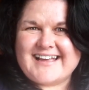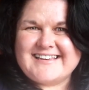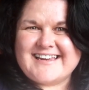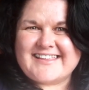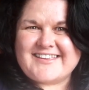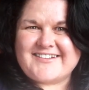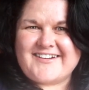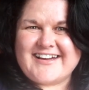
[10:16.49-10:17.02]

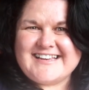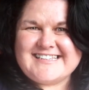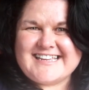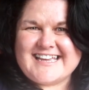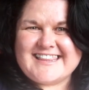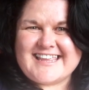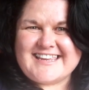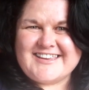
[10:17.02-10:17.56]
another
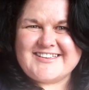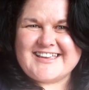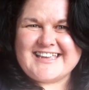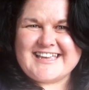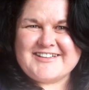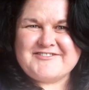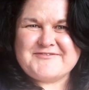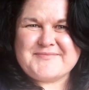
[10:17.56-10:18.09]
idea that you
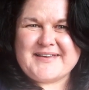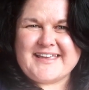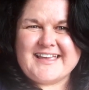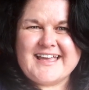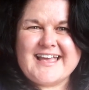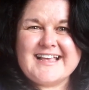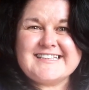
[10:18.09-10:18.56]
can give me.